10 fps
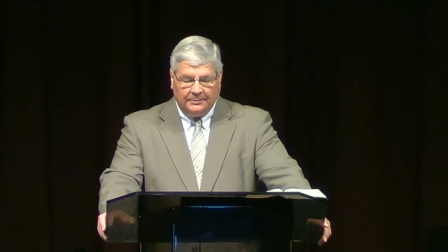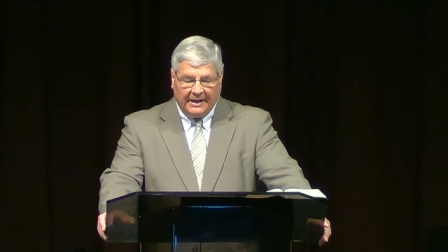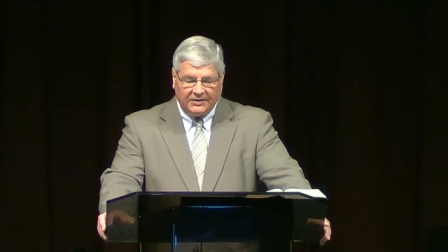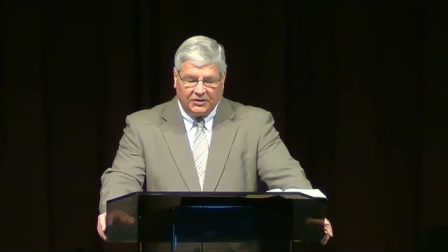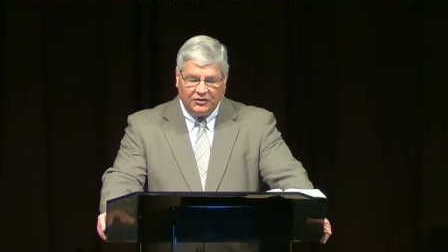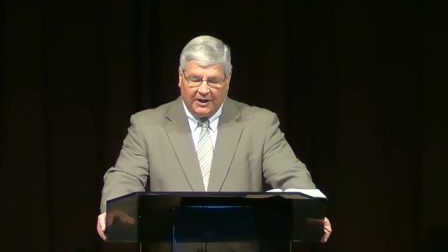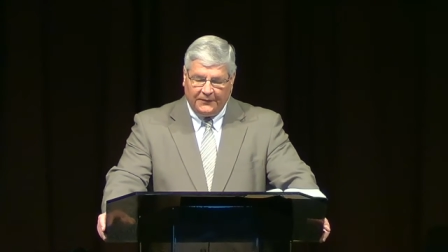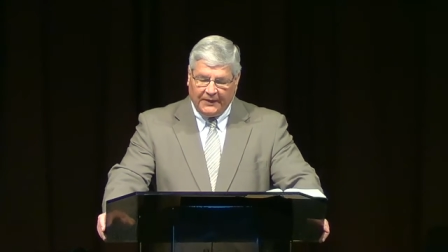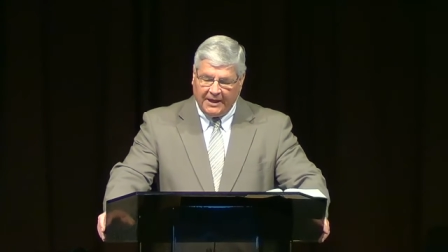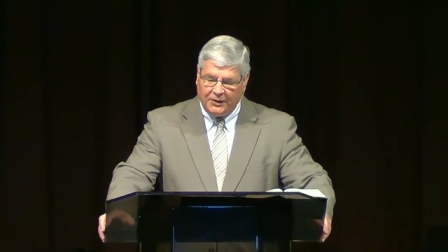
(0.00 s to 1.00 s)
Pastor
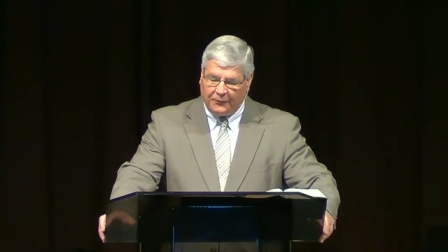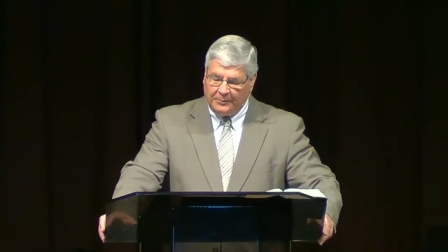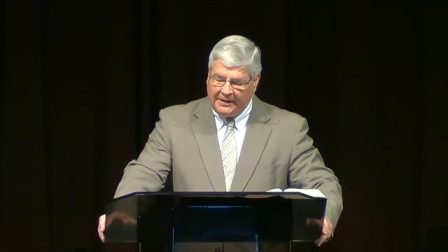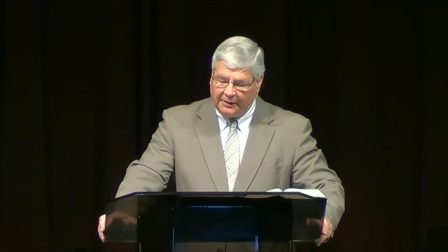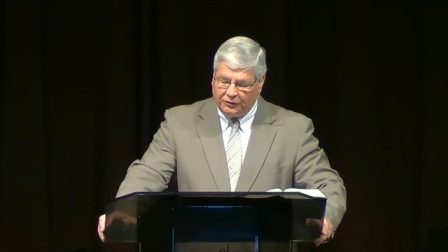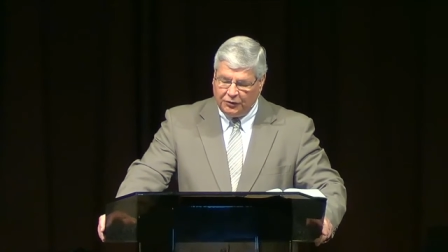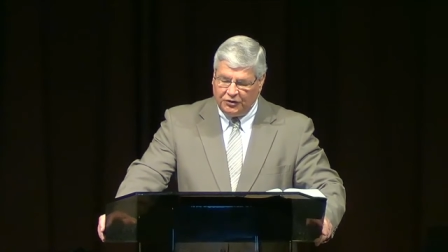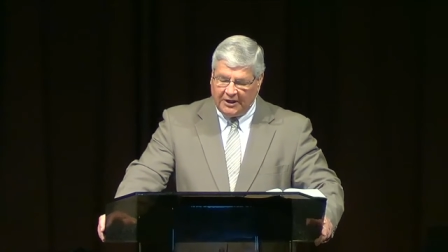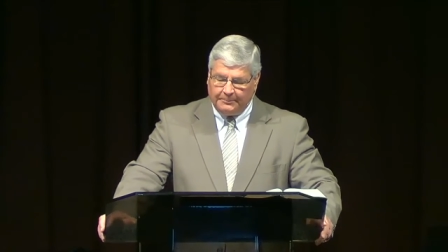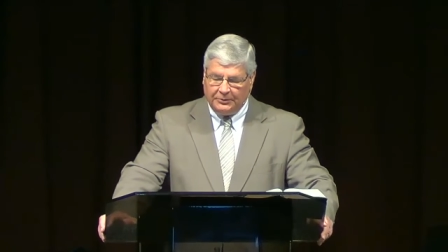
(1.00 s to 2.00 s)
Jeff, thank you for being a true
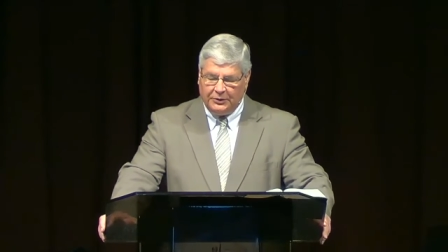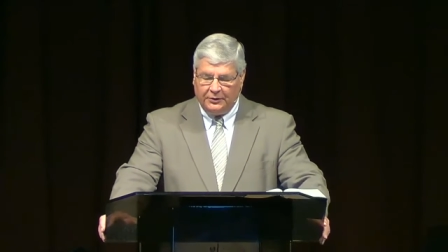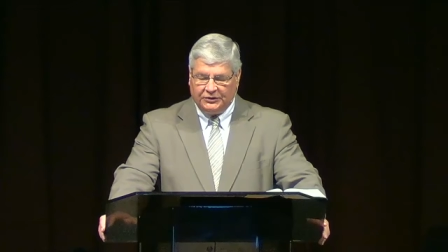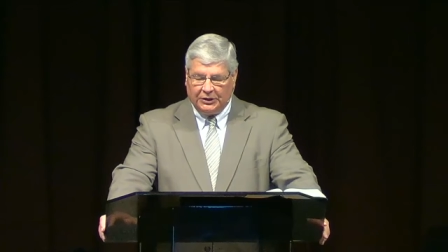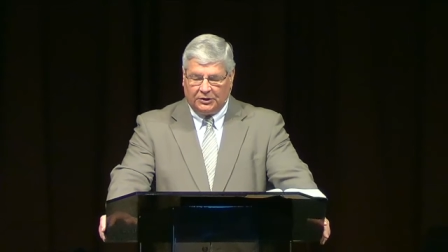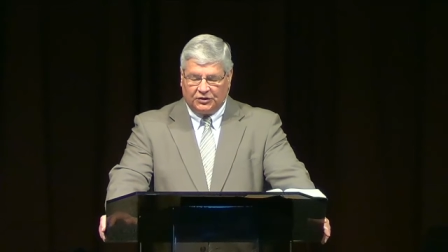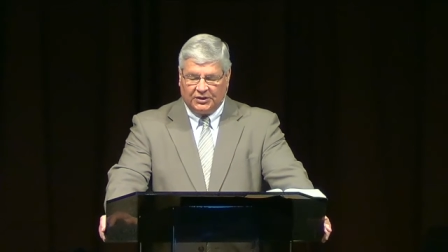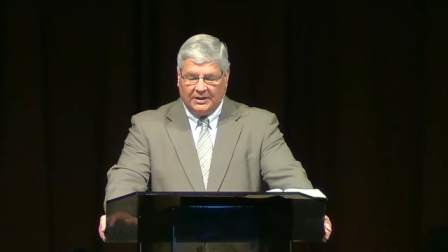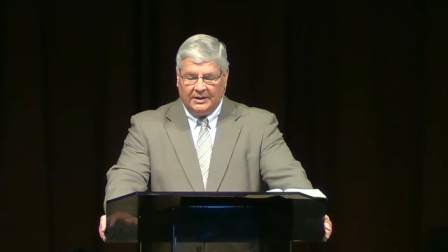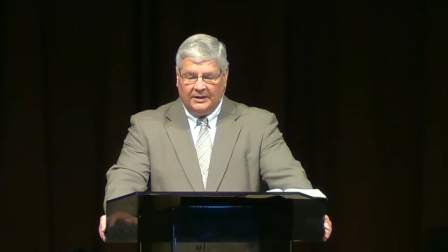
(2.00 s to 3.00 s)
shepherd to the
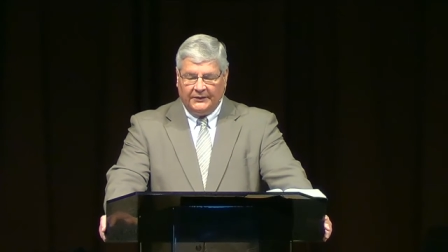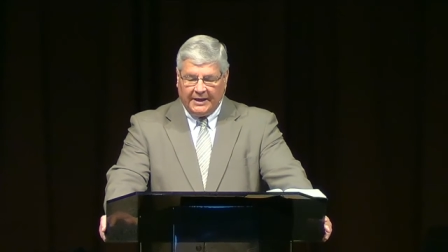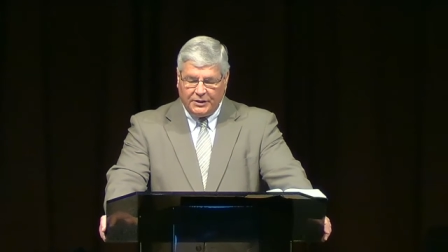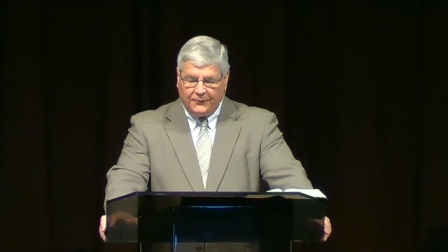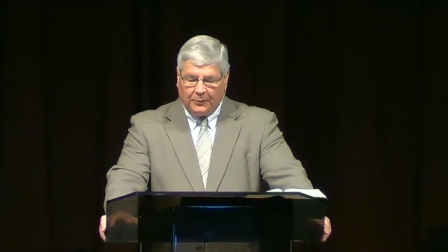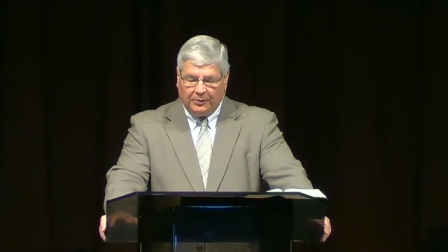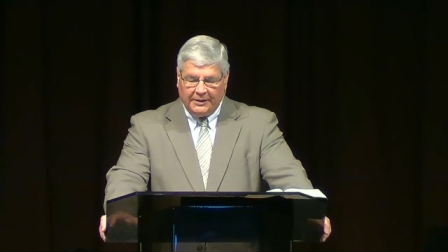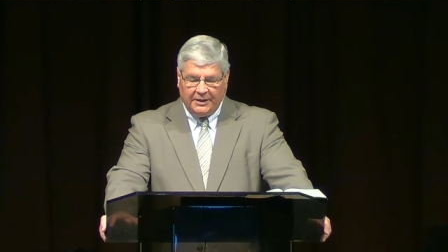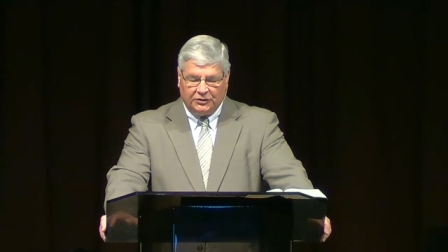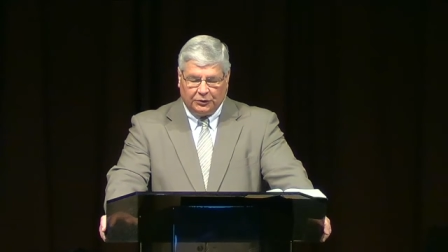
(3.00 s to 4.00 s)
church. Thank you for
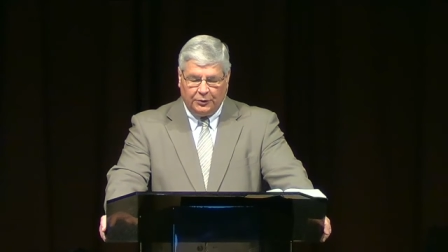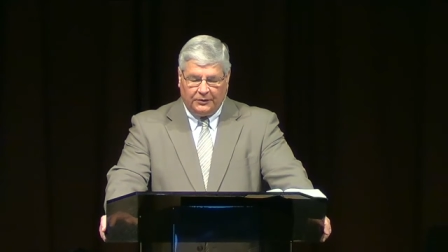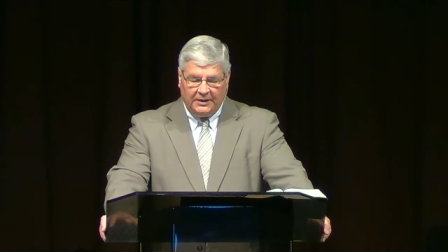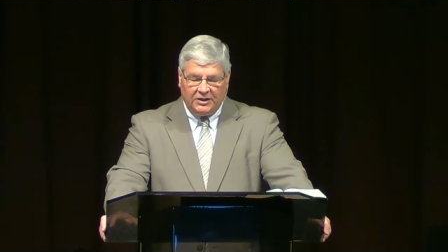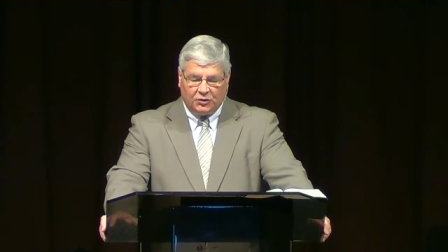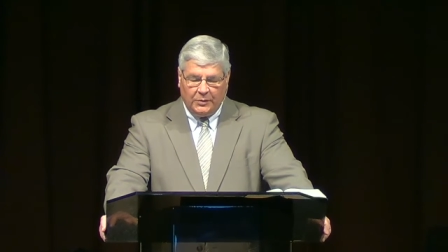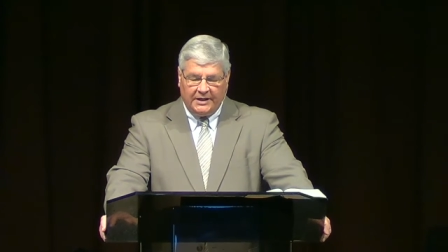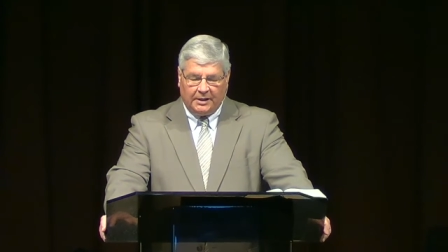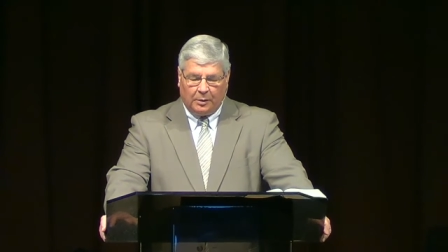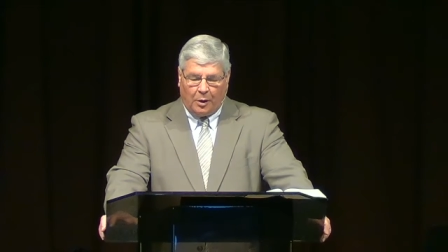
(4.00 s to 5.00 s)
bringing truth each
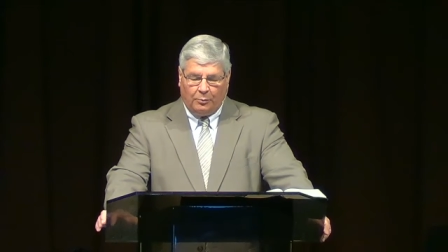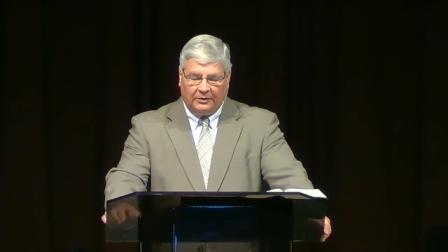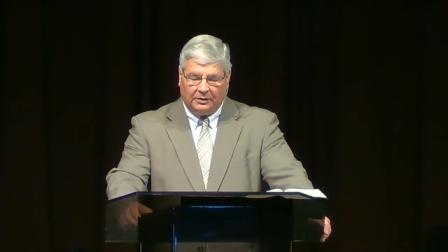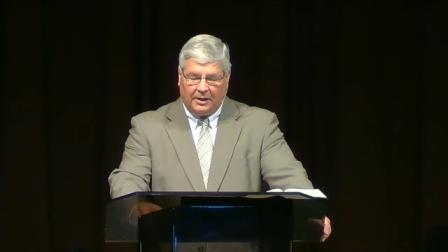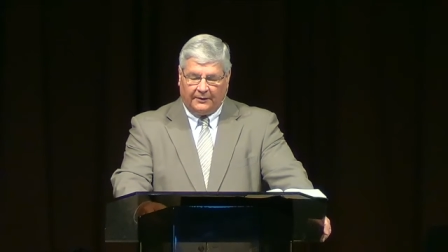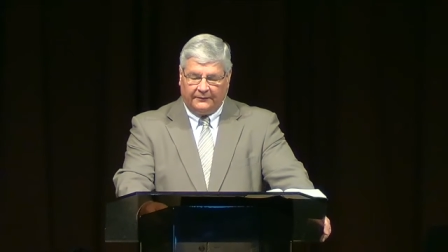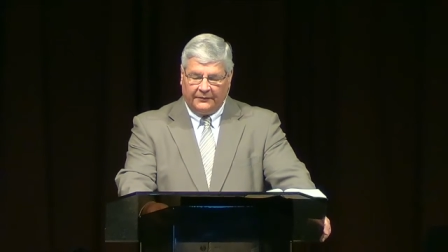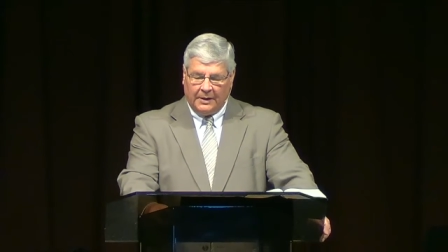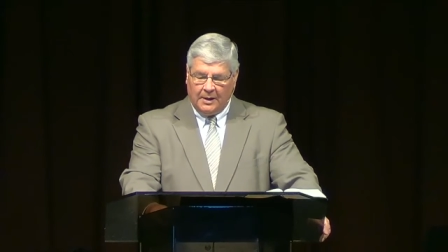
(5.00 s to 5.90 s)
week along with love.